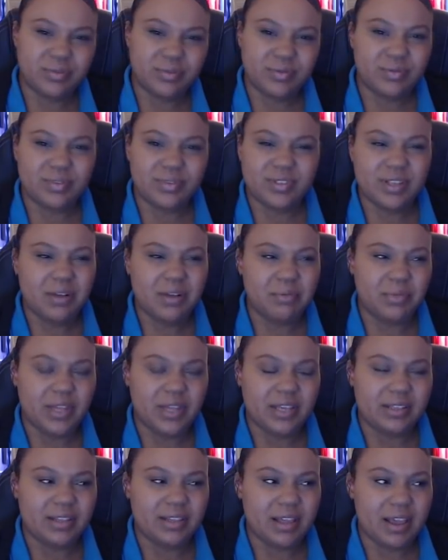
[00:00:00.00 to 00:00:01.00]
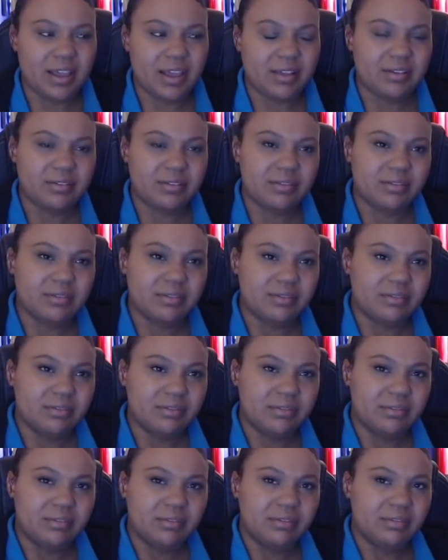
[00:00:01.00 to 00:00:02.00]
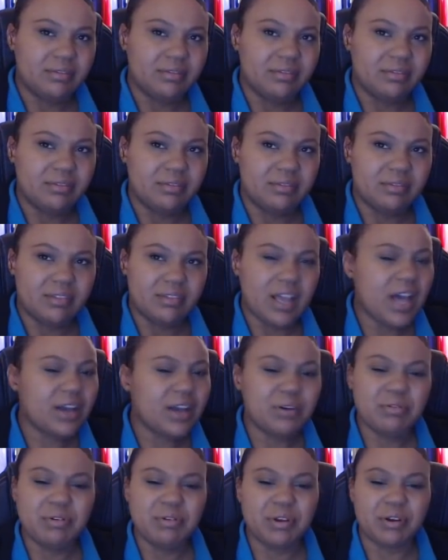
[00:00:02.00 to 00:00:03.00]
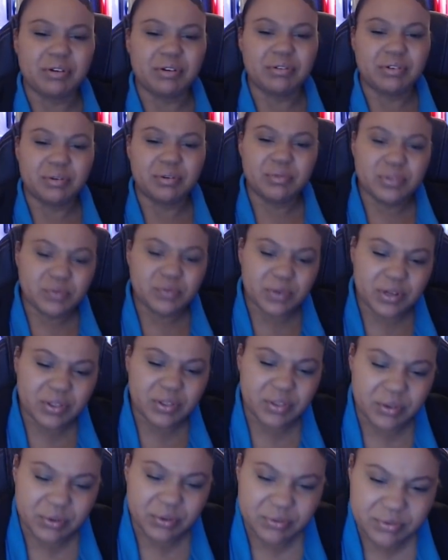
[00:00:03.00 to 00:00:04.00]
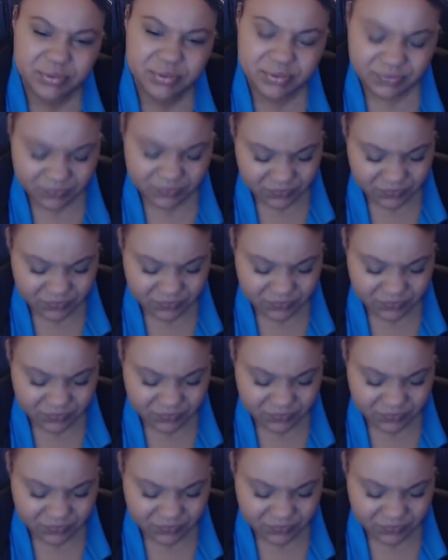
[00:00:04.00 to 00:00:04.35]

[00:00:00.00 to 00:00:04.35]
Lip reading: something like that. I don't know. It was one of those.